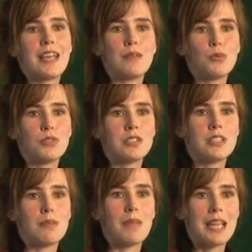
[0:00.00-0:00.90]
labels that
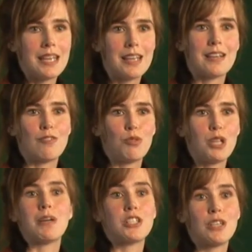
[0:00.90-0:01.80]
the media have
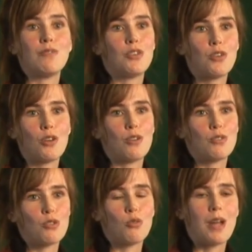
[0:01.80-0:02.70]
pretty much given her
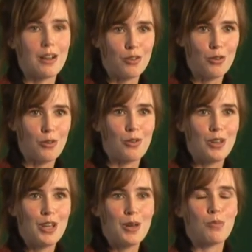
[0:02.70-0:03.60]
throughout her
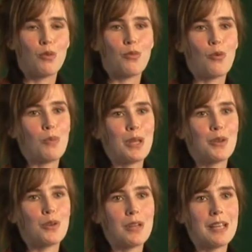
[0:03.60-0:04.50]
performing
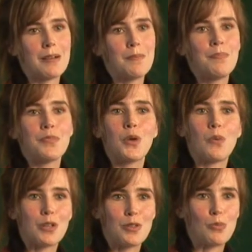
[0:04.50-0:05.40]
career.
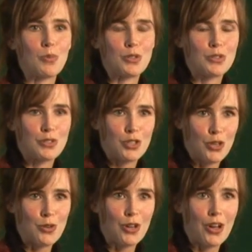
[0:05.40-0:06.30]
One of them was
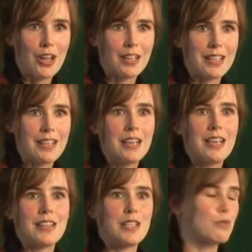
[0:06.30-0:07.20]
Cute Kylie,
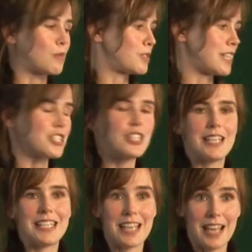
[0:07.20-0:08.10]
this one was
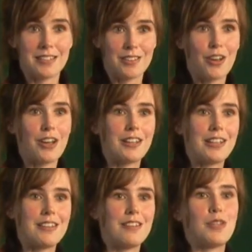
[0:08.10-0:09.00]
actually Dance
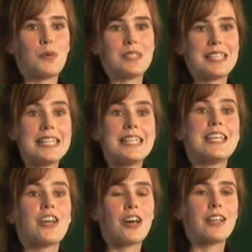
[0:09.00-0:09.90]
Kylie, then there was Indie
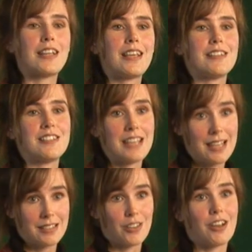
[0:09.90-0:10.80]
Kylie and
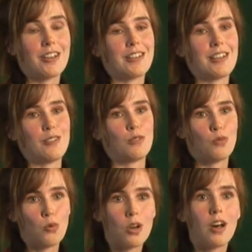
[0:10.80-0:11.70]
Sex Kylie, and the
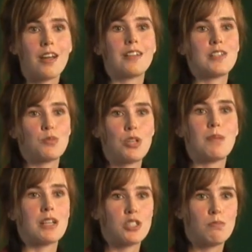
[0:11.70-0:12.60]
4 Kylies pretty
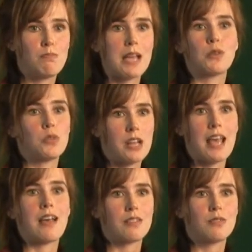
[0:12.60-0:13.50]
much battled it
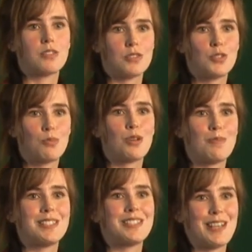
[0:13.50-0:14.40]
out for
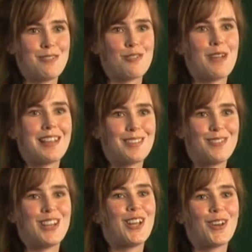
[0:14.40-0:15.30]
supremacy throughout the
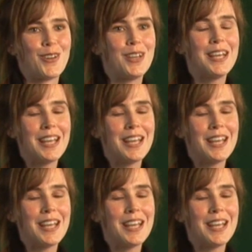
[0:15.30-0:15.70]
video.